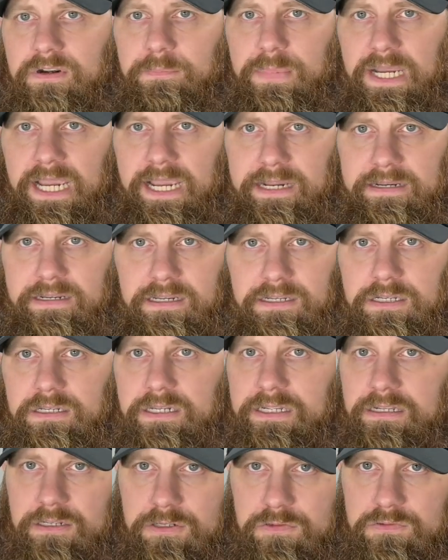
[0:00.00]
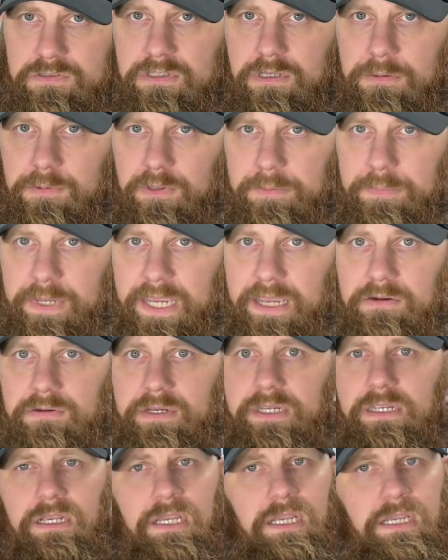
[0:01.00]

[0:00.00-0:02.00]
bind and you need to use a AA battery,